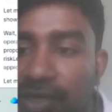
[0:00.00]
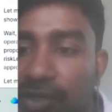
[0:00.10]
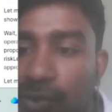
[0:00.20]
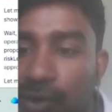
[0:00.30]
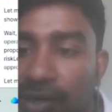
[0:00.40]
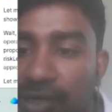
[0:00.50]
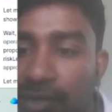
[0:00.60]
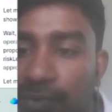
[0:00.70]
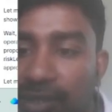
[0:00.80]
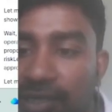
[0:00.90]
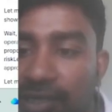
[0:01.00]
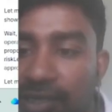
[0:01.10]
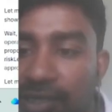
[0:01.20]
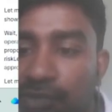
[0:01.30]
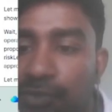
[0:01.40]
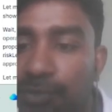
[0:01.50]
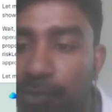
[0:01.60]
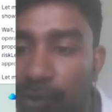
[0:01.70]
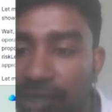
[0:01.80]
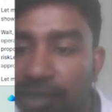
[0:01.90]
a new contact with the details we
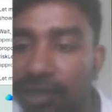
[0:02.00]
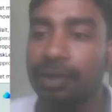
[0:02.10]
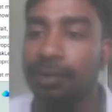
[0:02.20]
provided.